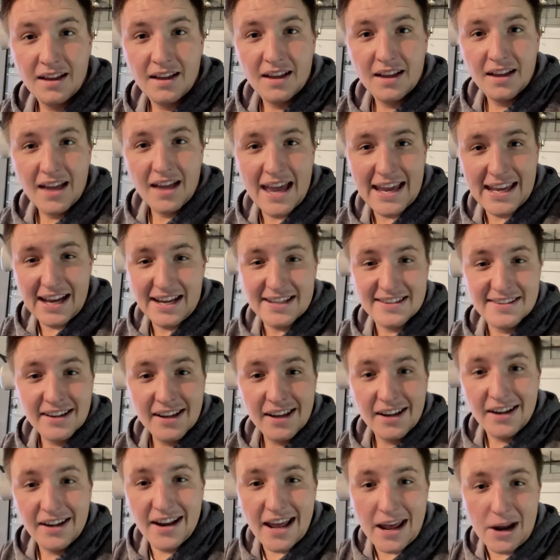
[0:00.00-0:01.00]
Hey guys,
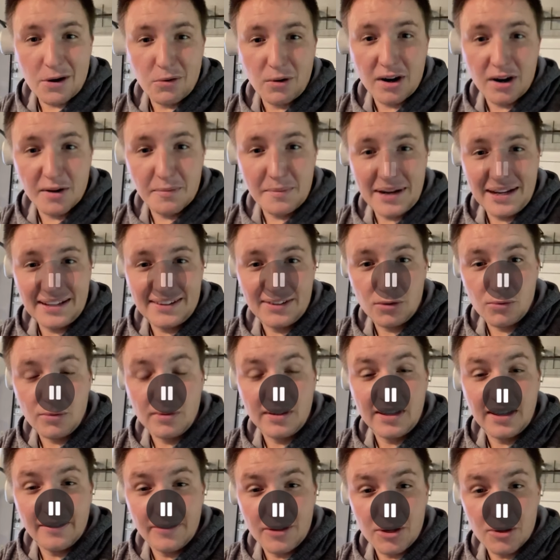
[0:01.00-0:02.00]
Nate wanted me to
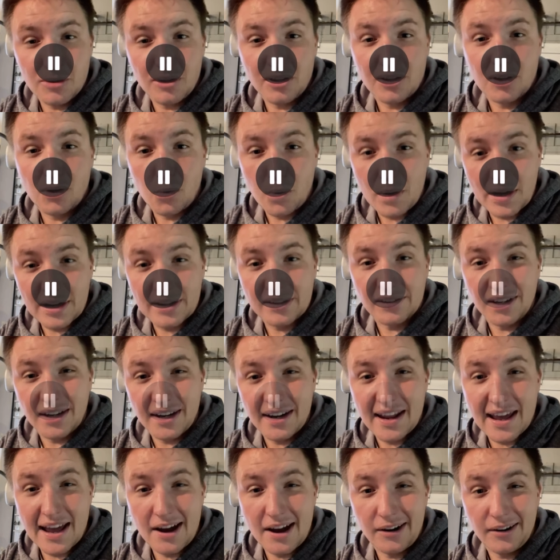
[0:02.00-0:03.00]
give you a quick
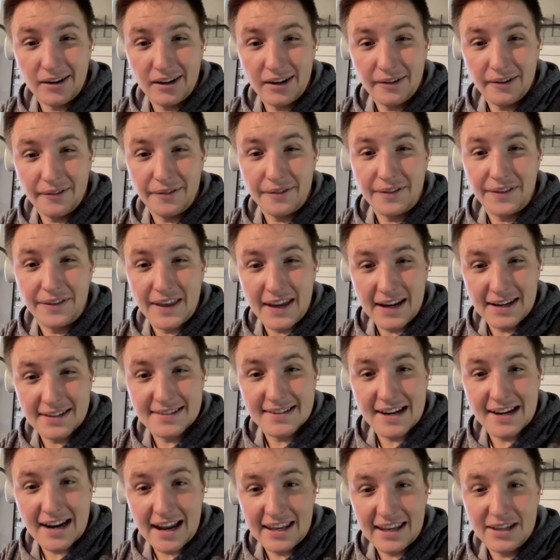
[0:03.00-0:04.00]
rundown of
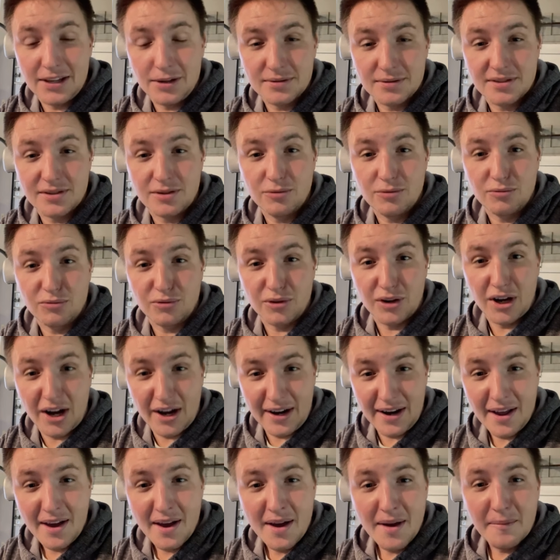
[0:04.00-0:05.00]
things that I use to
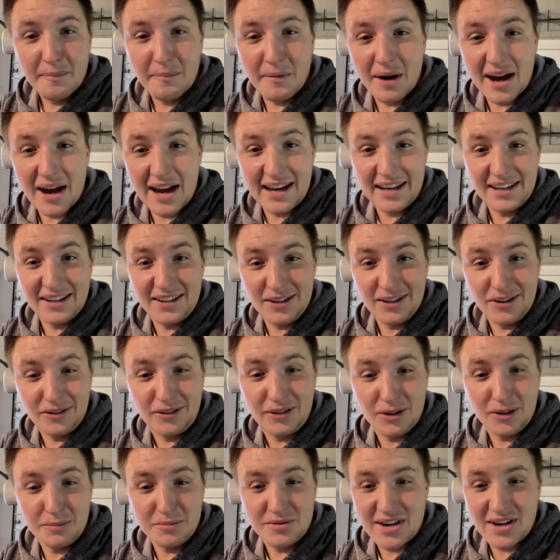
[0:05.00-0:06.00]
run my
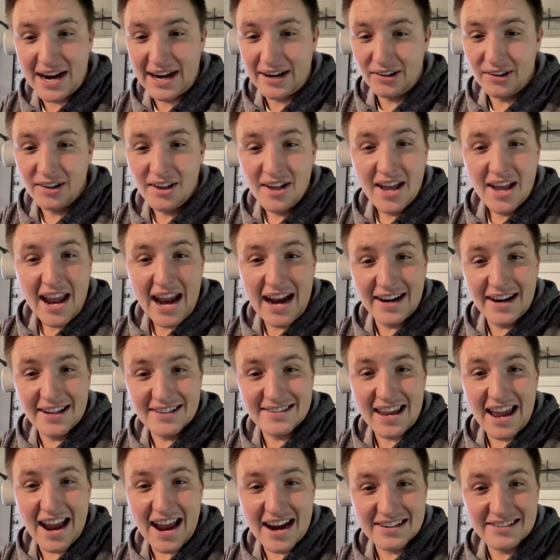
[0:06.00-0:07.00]
YouTube channel. And
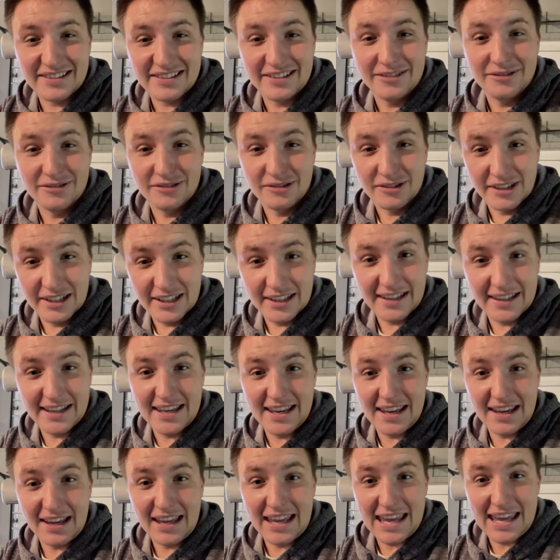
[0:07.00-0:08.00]
it's actually
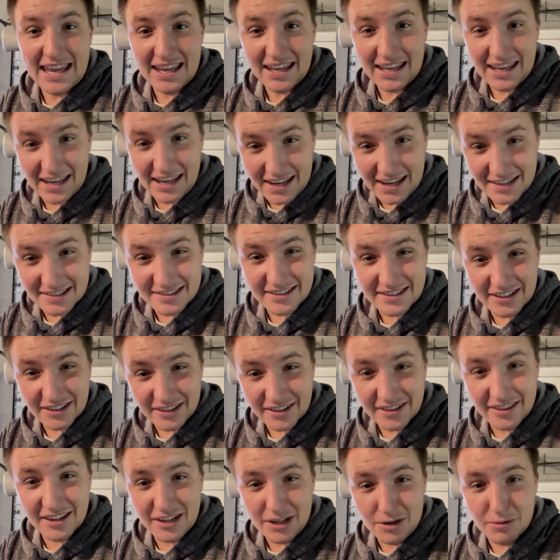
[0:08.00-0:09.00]
really
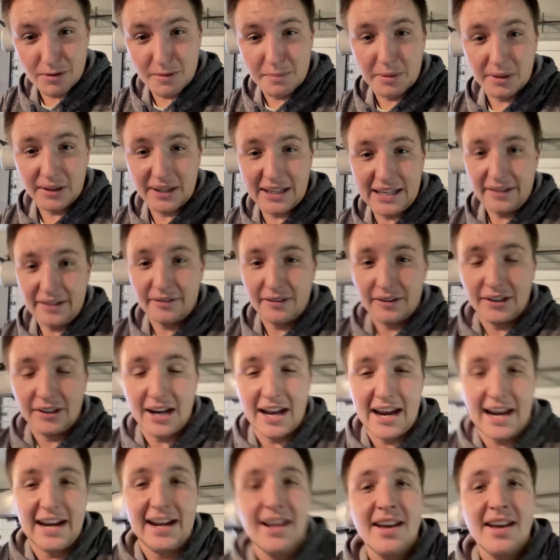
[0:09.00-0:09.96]
easier than you would believe, right?